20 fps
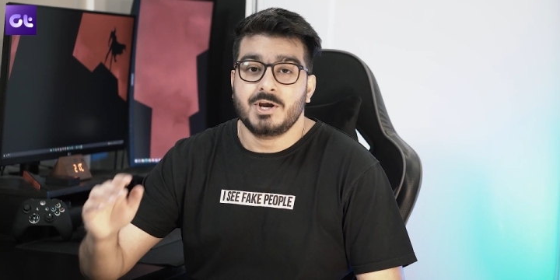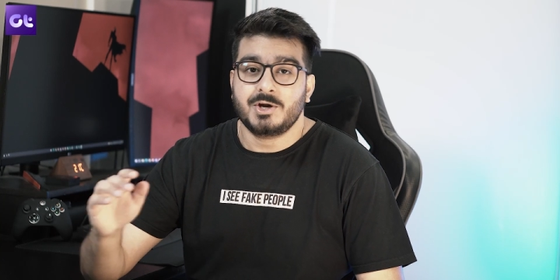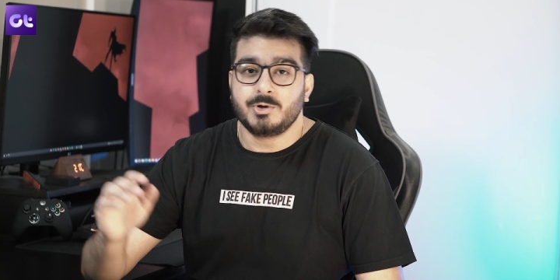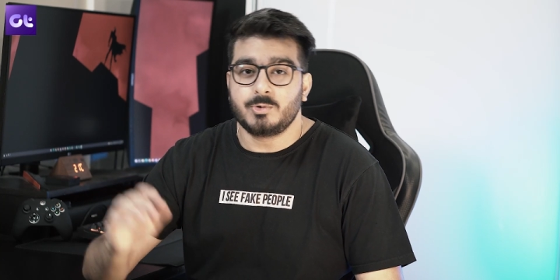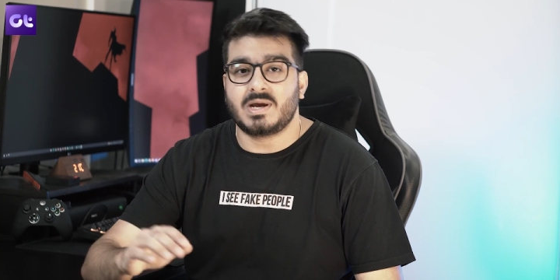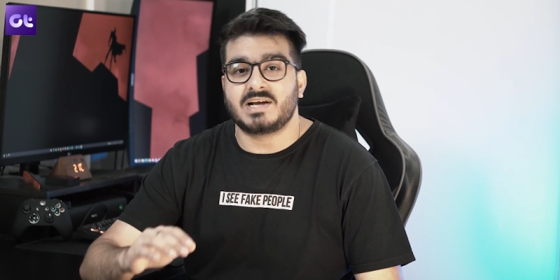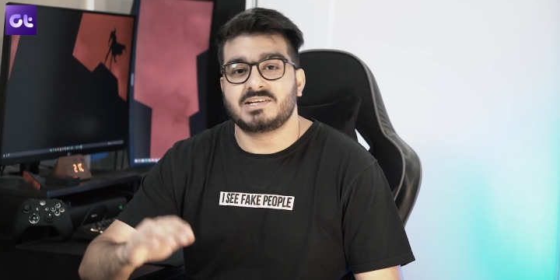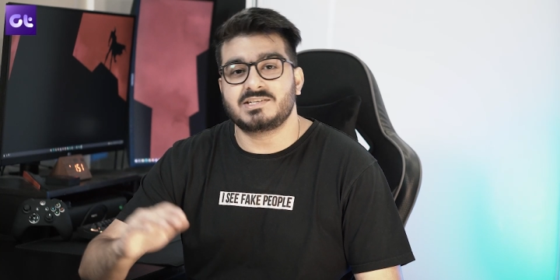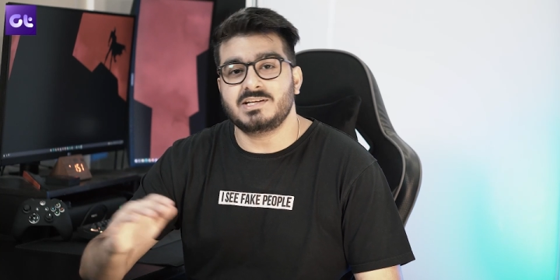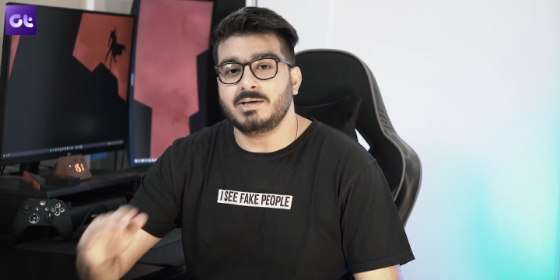
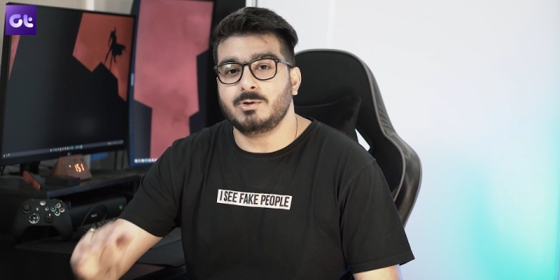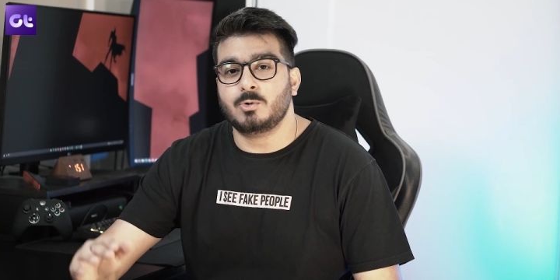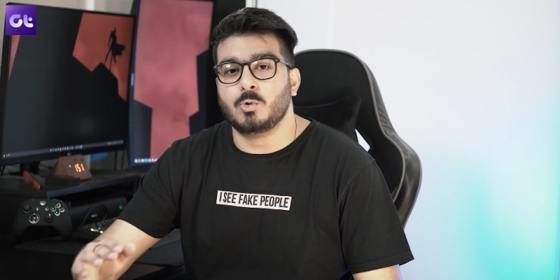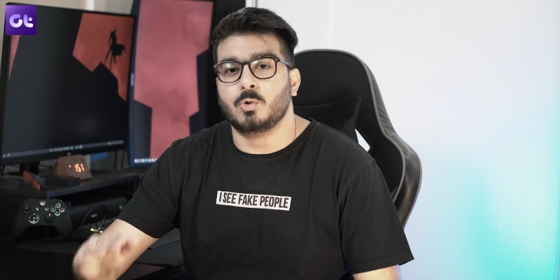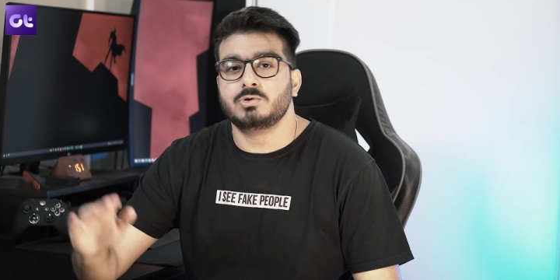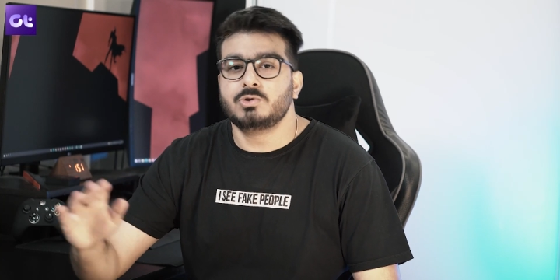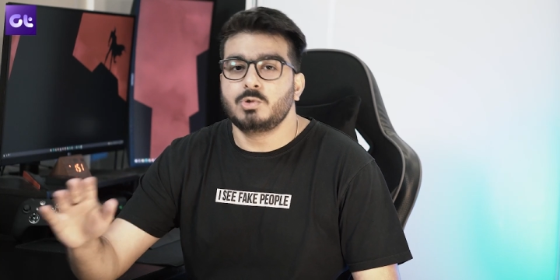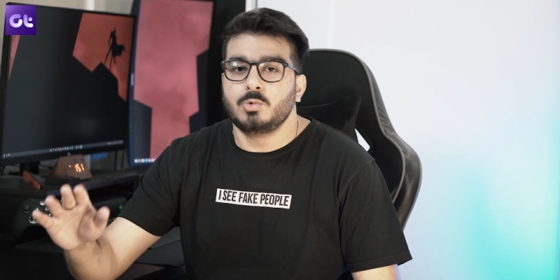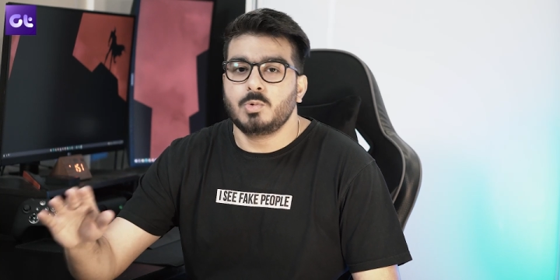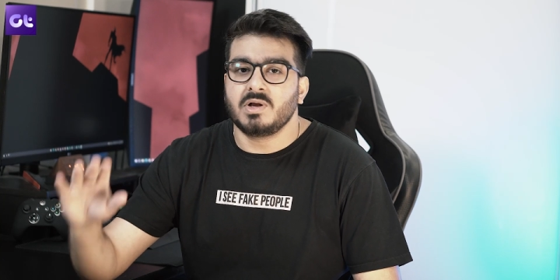to actually
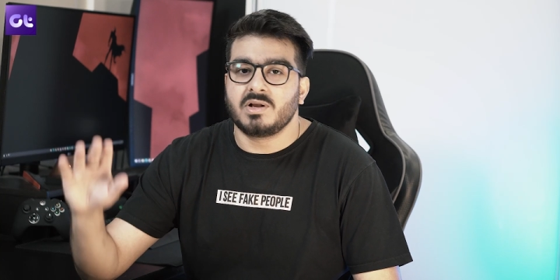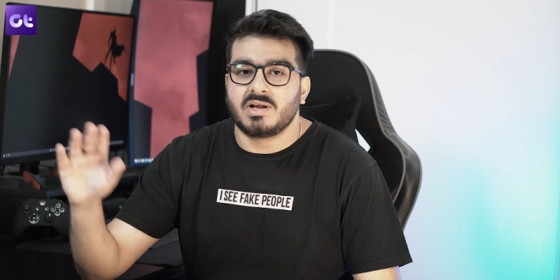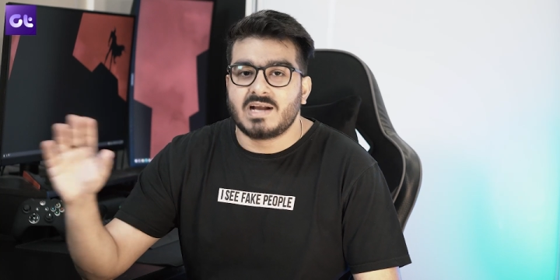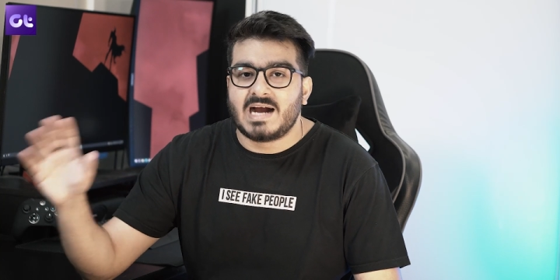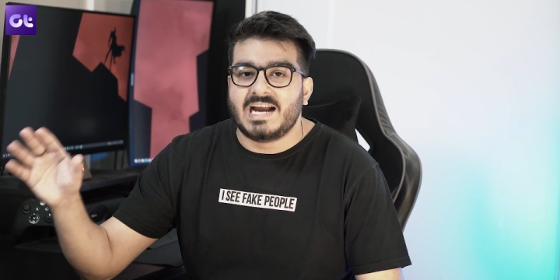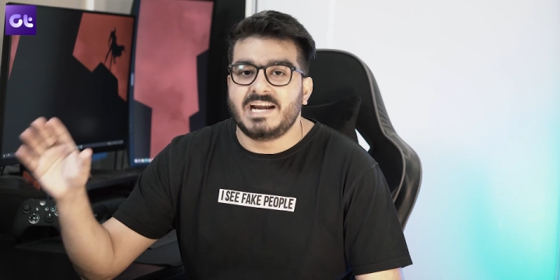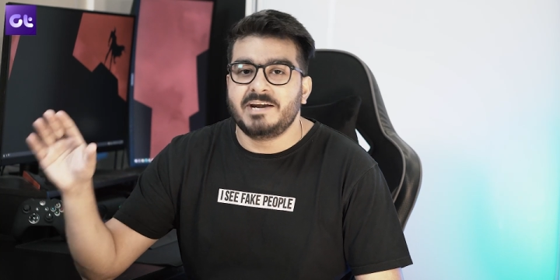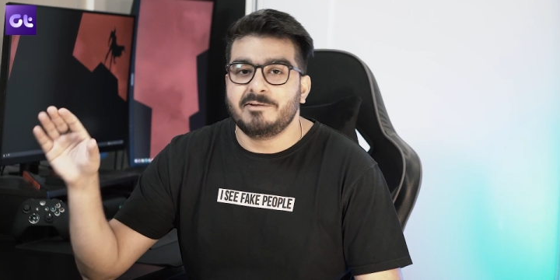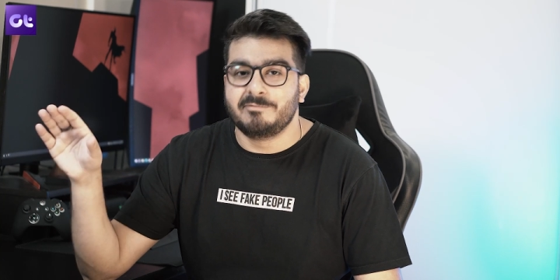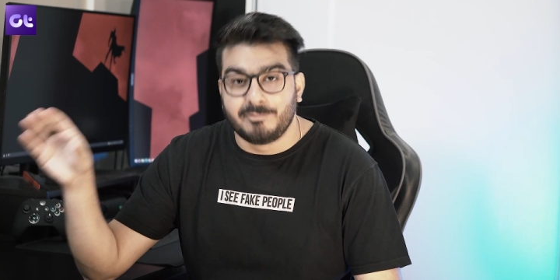go through a
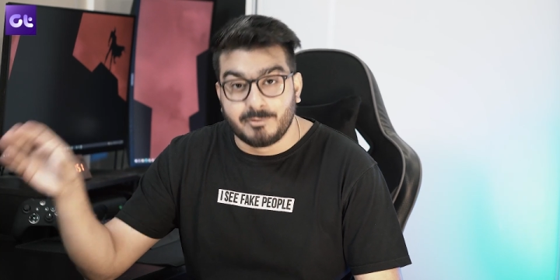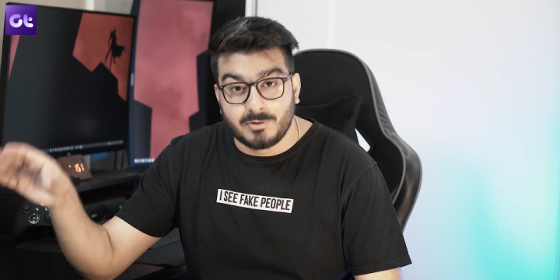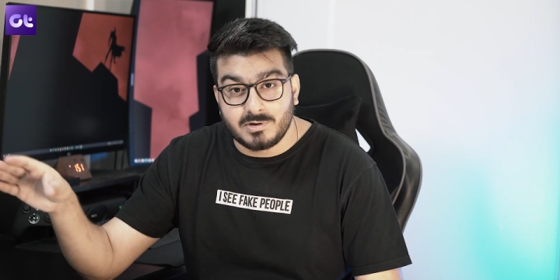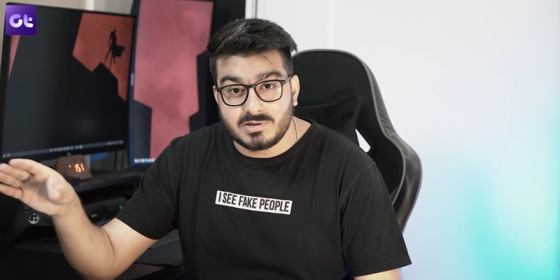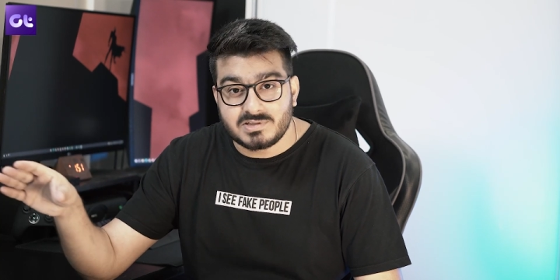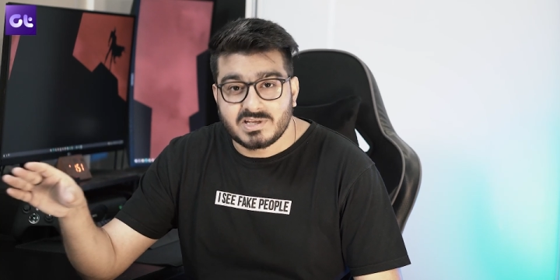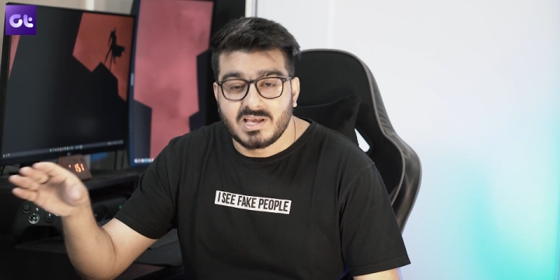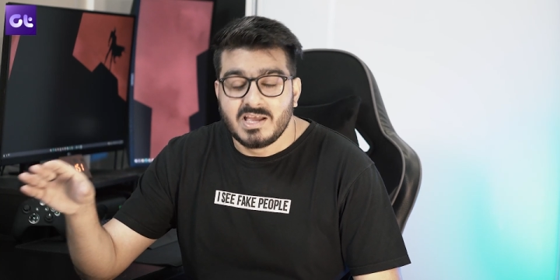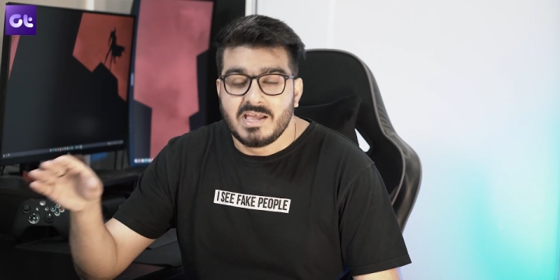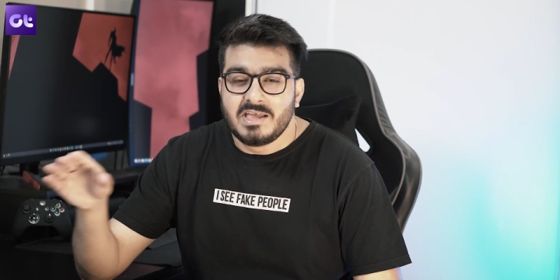guide
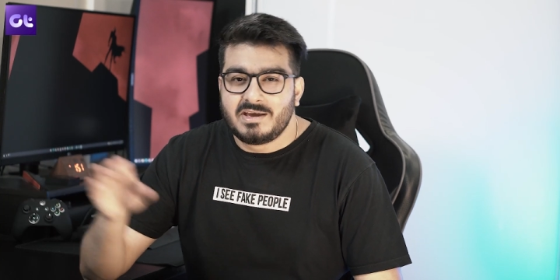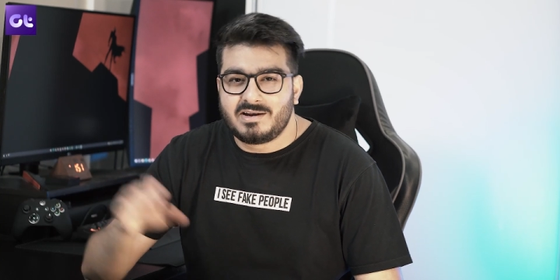first